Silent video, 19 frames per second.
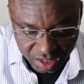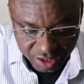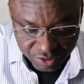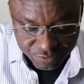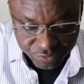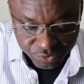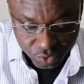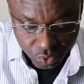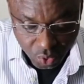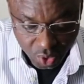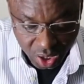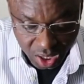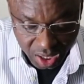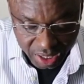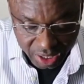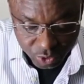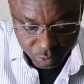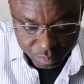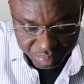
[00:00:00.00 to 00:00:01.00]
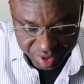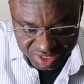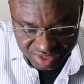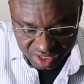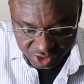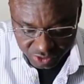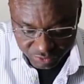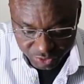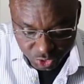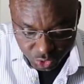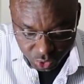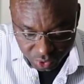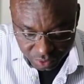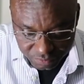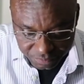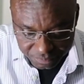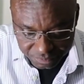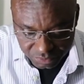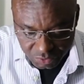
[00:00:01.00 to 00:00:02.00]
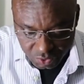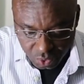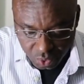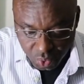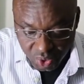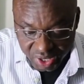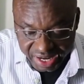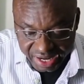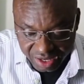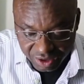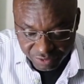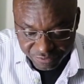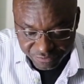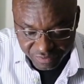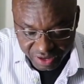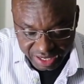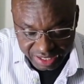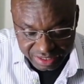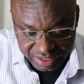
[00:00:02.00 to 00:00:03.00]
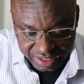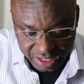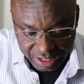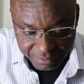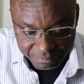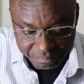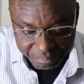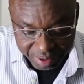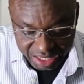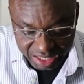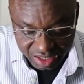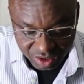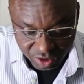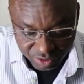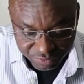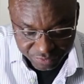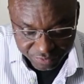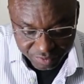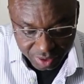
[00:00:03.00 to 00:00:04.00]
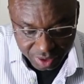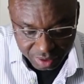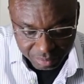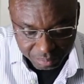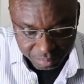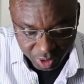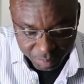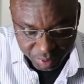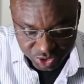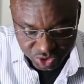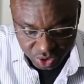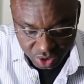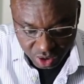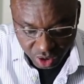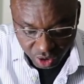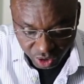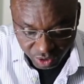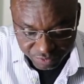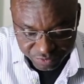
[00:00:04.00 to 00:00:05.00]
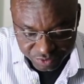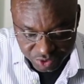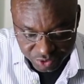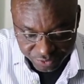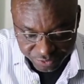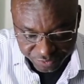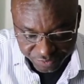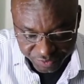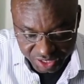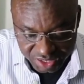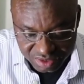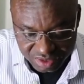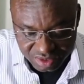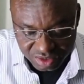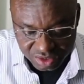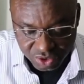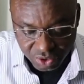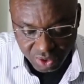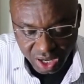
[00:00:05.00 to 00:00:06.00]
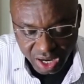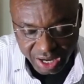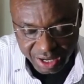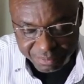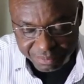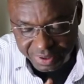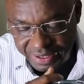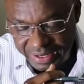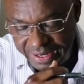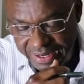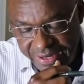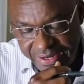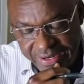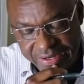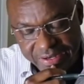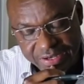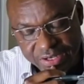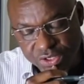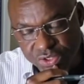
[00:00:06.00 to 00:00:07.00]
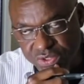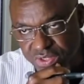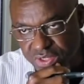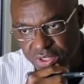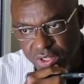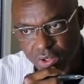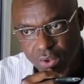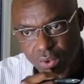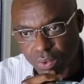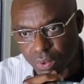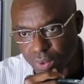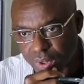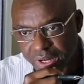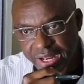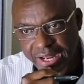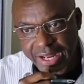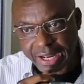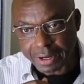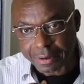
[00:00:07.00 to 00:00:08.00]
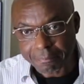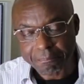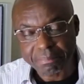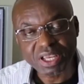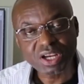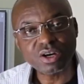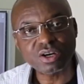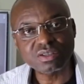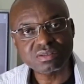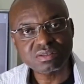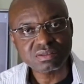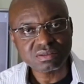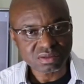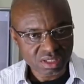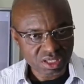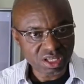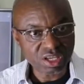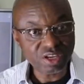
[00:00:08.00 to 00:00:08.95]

if you are an obese individual who cannot find a big enough blood pressure cuff to fit your arm. So, uh, because